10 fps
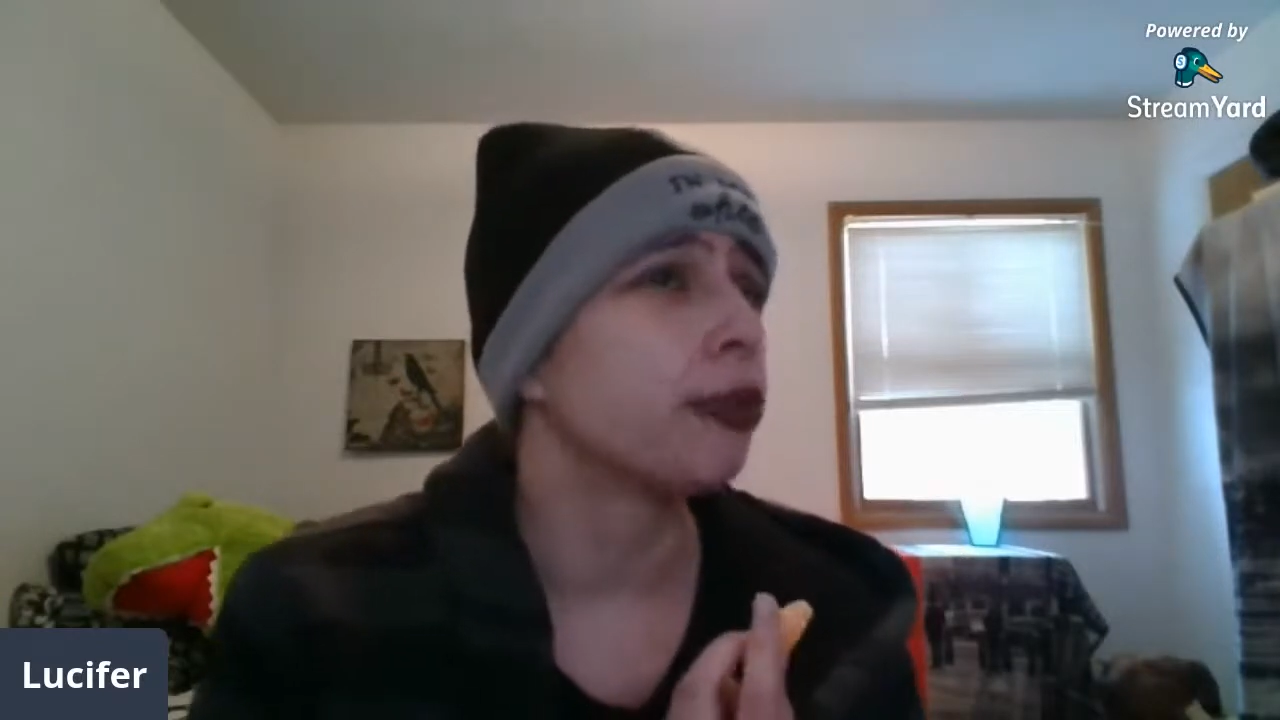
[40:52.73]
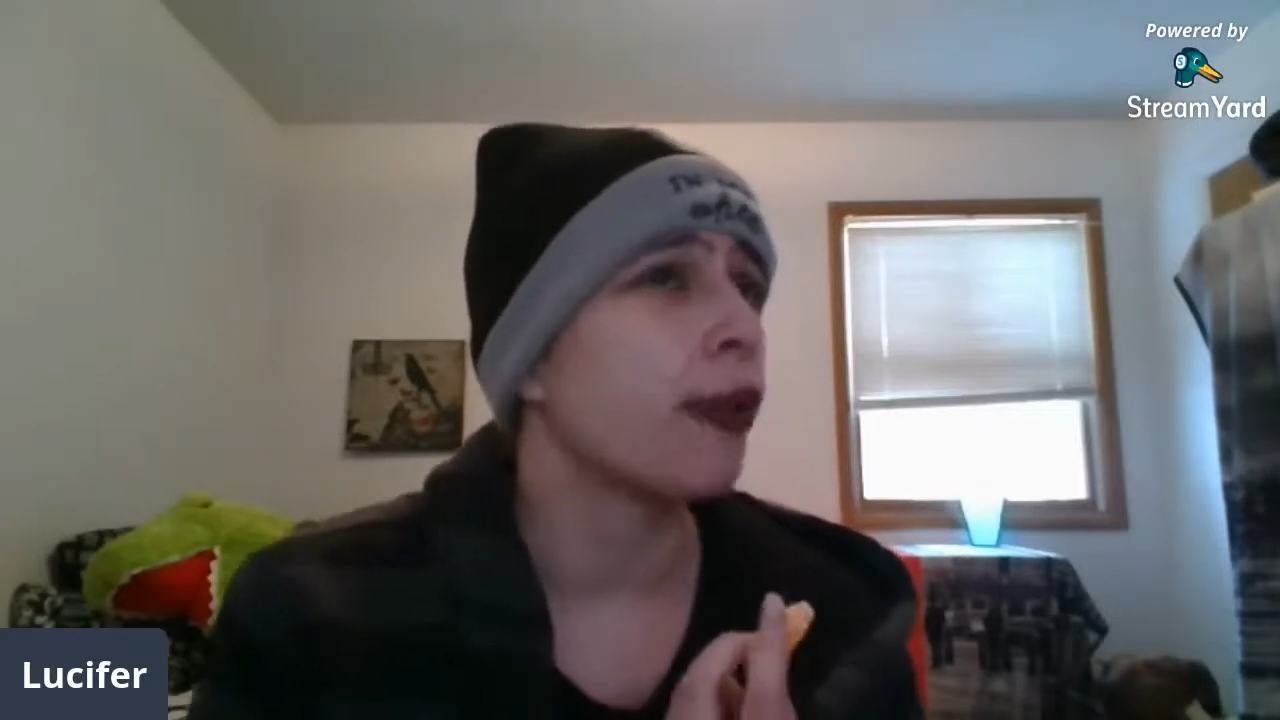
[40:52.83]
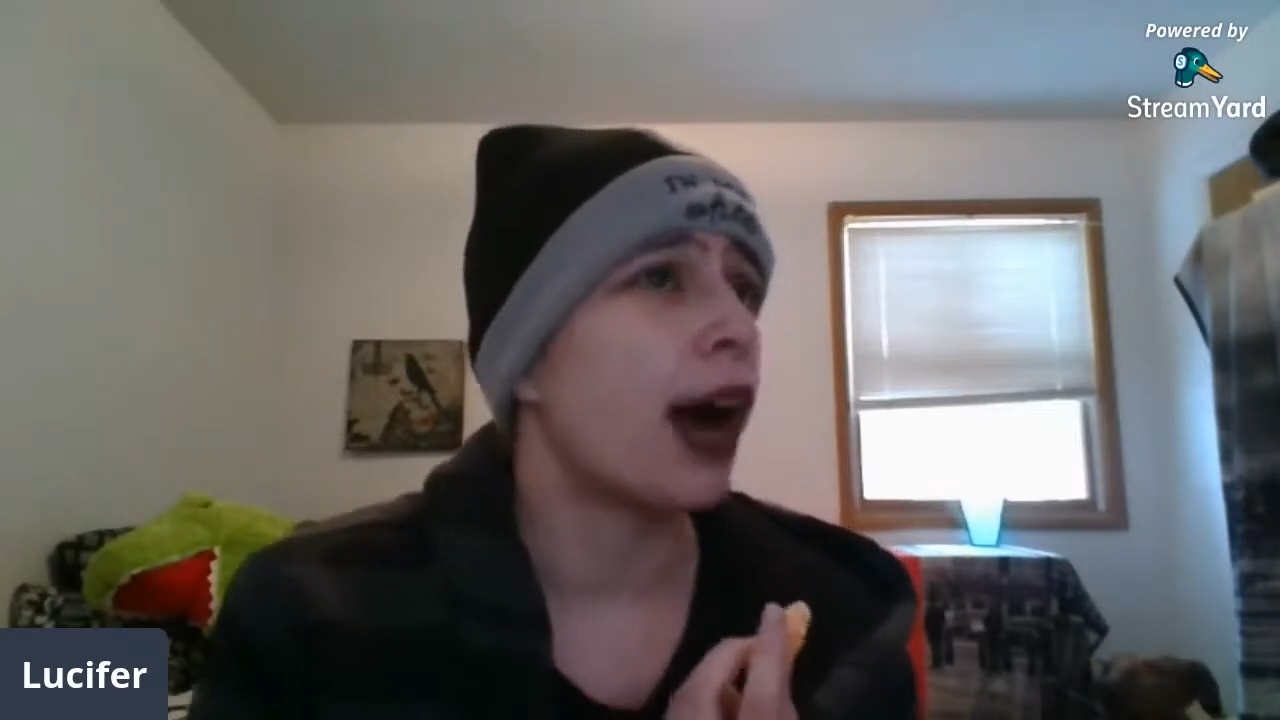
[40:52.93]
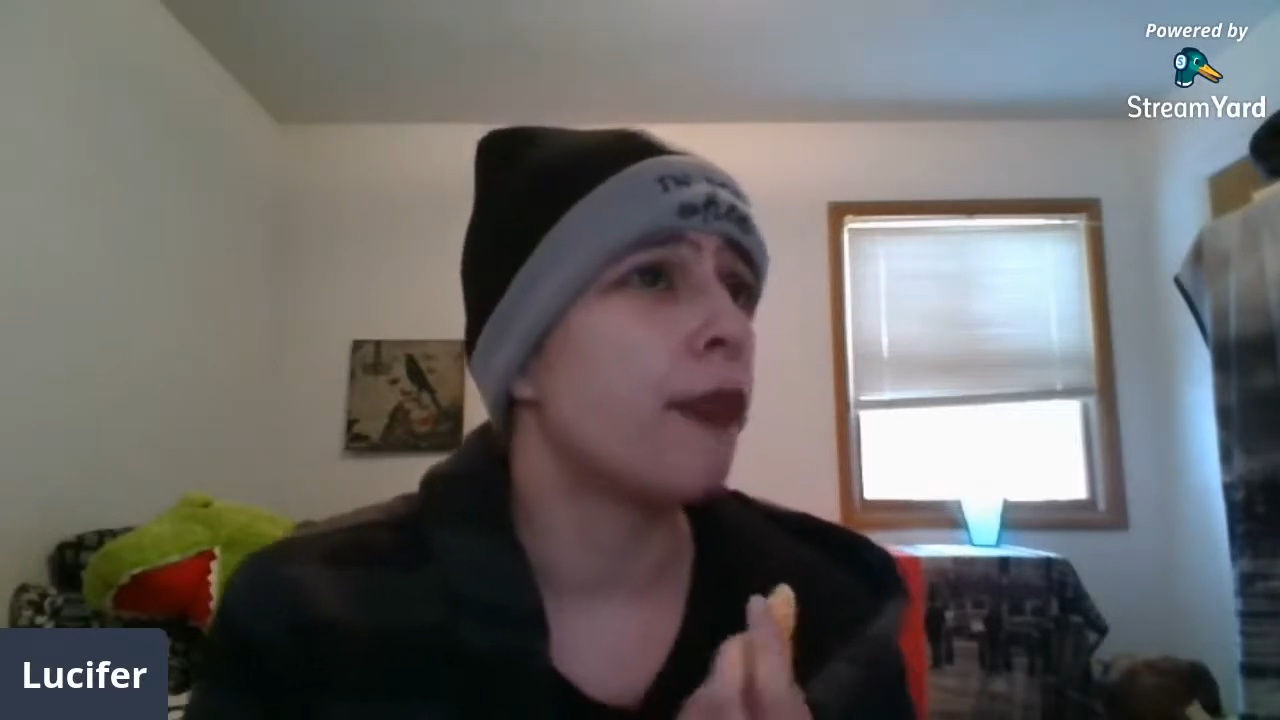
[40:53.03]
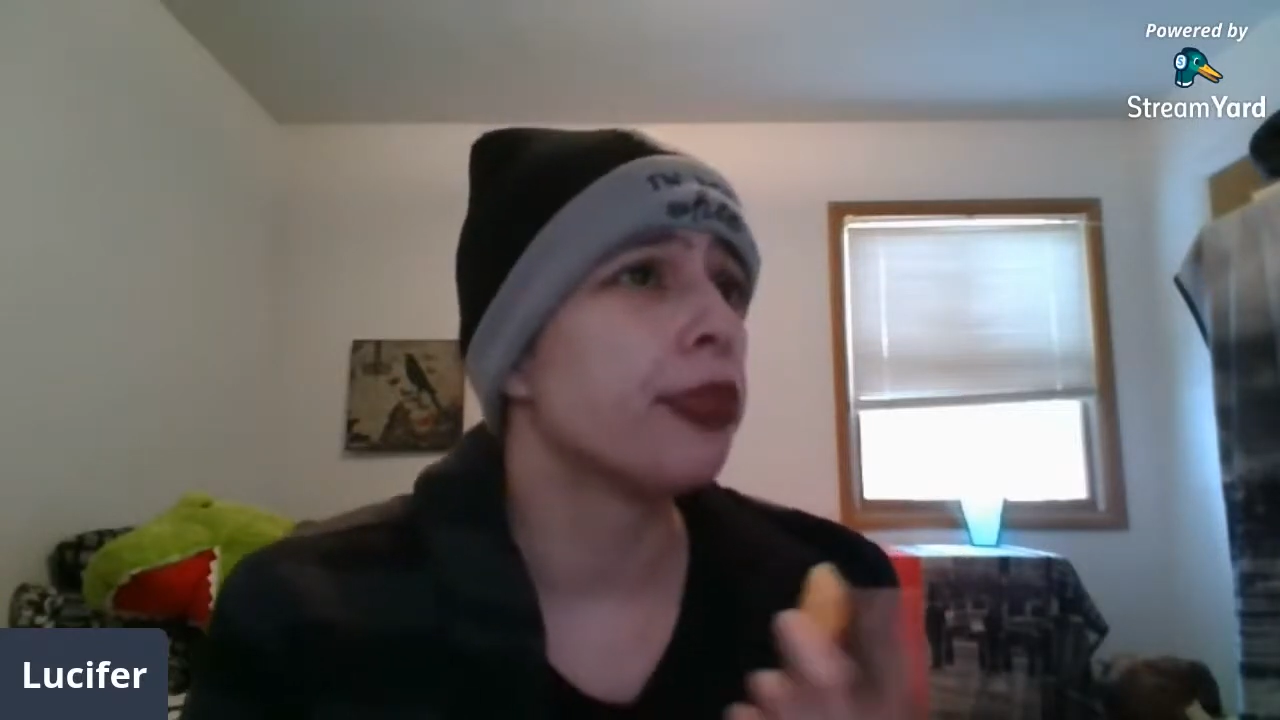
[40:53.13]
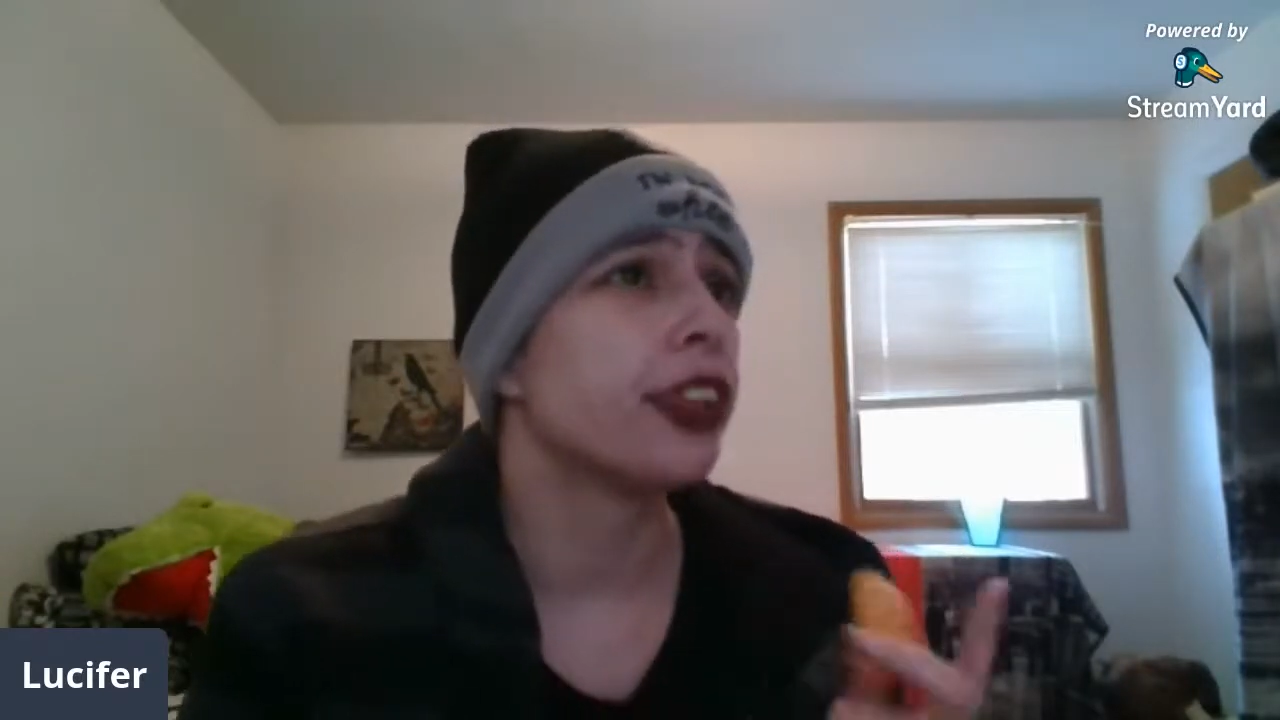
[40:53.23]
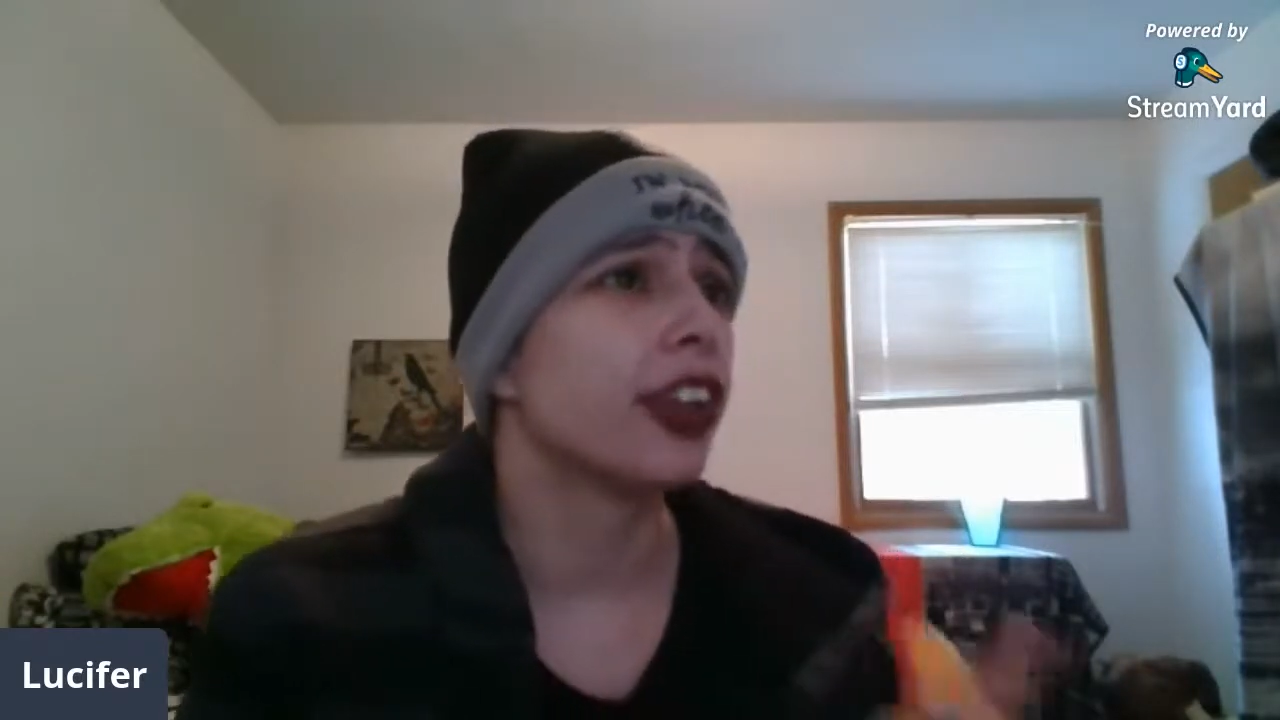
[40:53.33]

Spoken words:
my mom